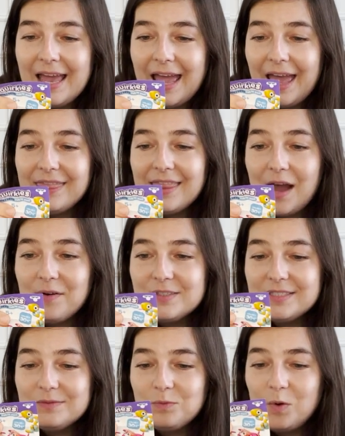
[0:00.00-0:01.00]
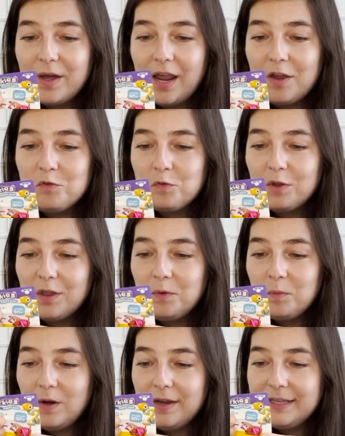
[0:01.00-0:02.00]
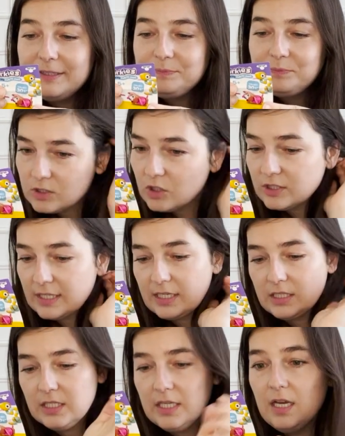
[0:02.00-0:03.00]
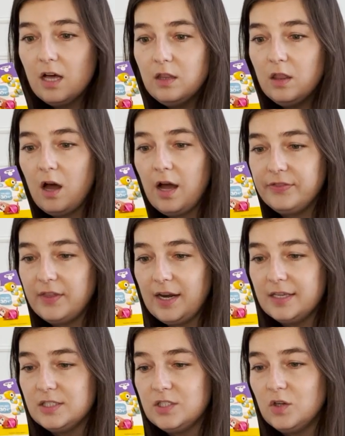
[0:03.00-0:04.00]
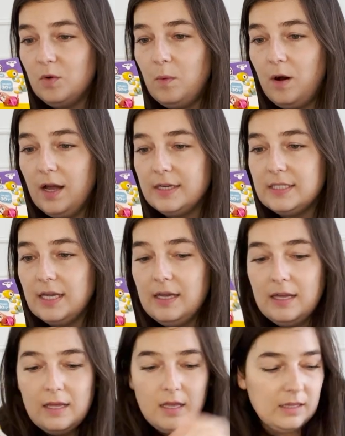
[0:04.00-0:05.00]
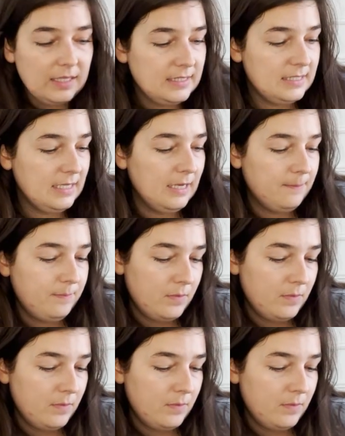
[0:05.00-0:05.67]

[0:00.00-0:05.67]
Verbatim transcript: And that was one I really wanted. So there's actually a lot that I still want. Let's see.